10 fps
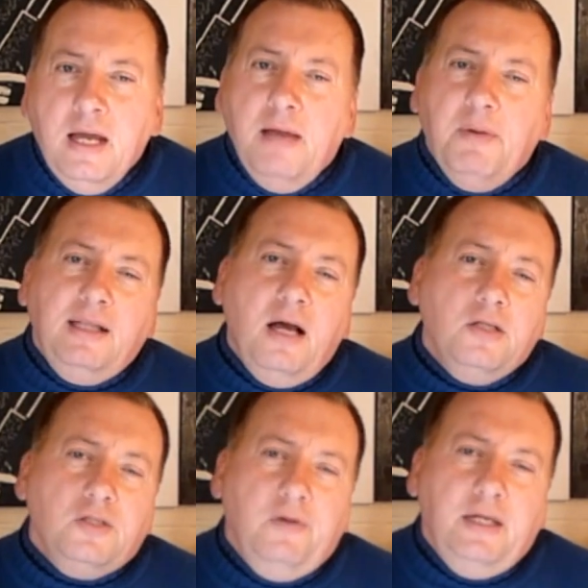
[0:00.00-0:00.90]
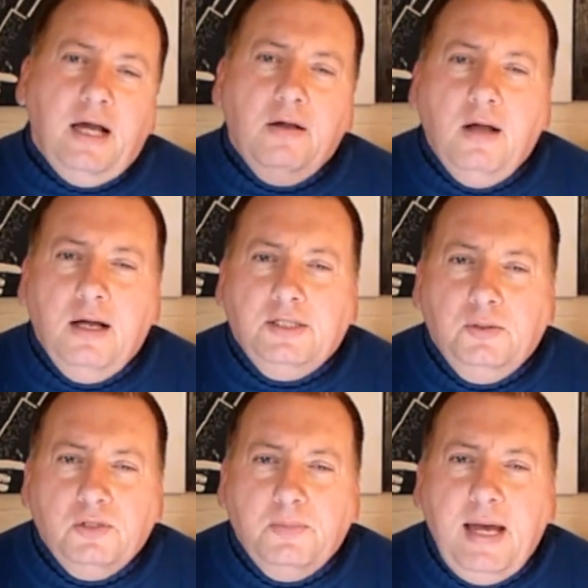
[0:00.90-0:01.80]
In my last video I
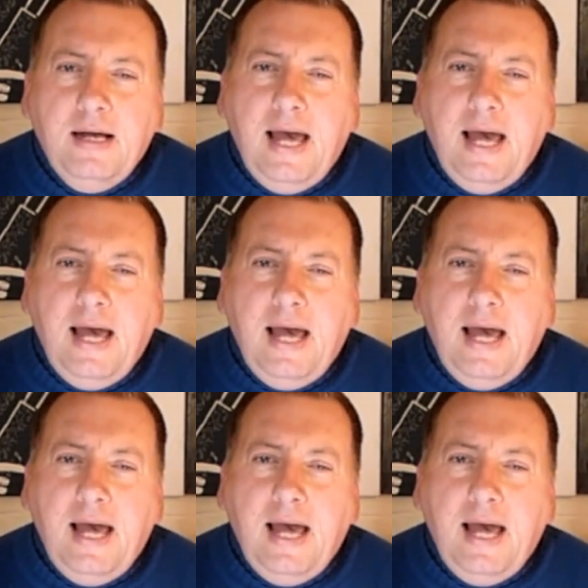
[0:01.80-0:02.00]
talked about